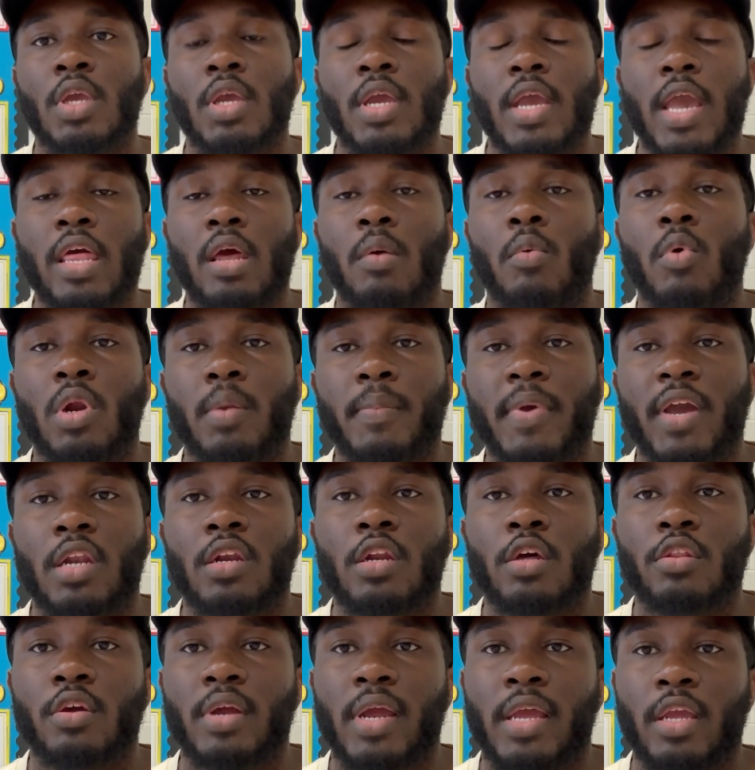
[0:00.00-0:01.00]
And I'm going to make
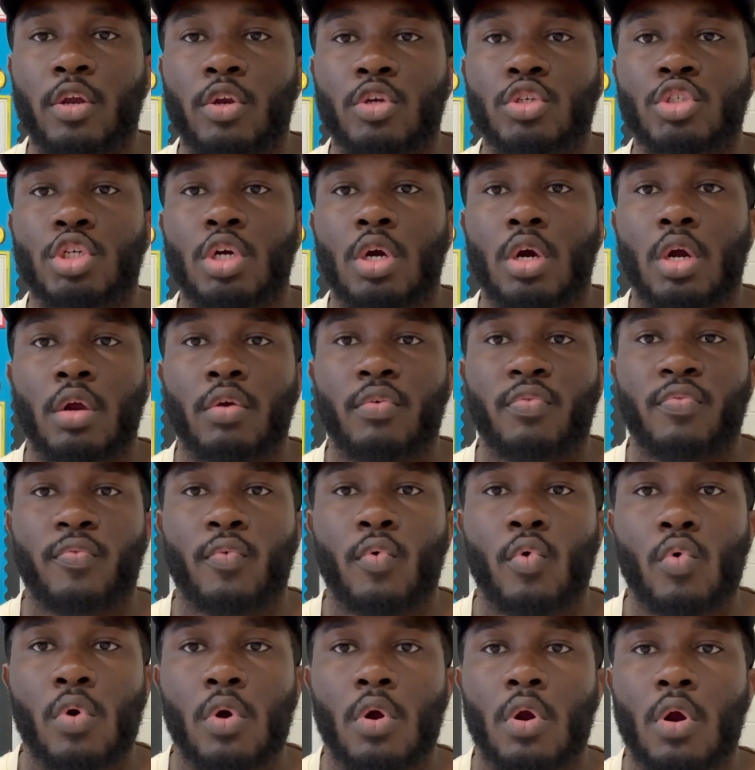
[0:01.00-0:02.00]
another anchor chart
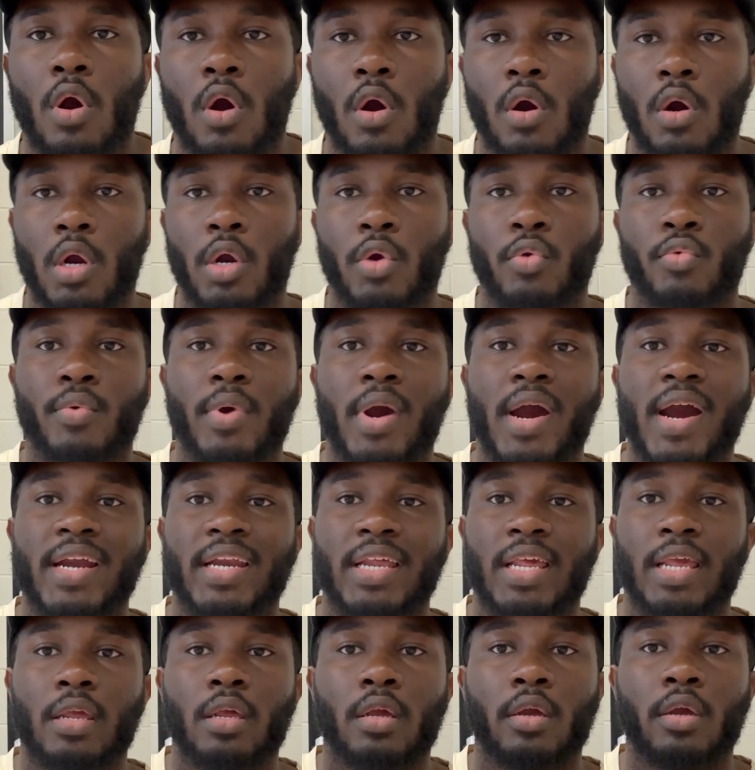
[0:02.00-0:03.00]
for our
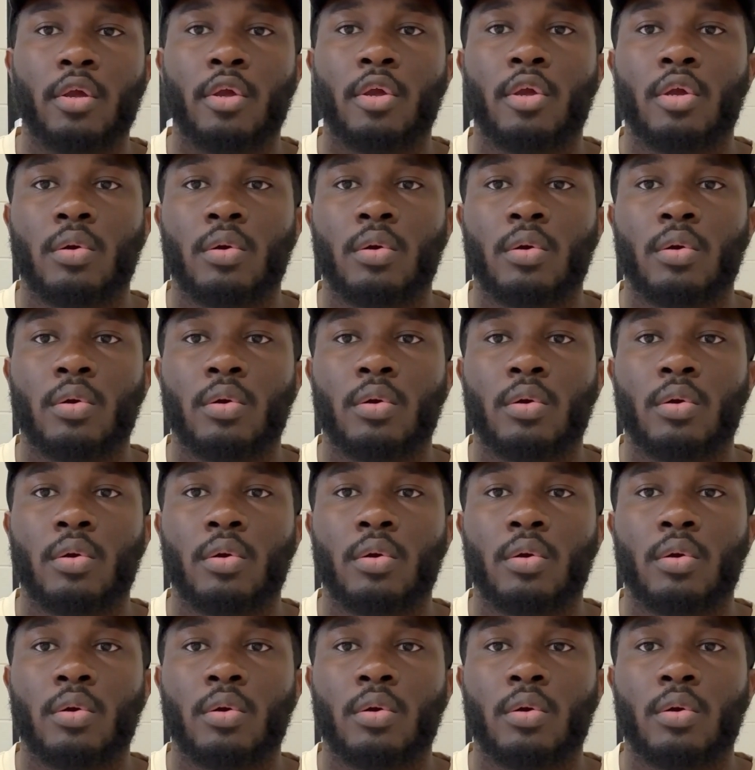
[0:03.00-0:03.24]
writing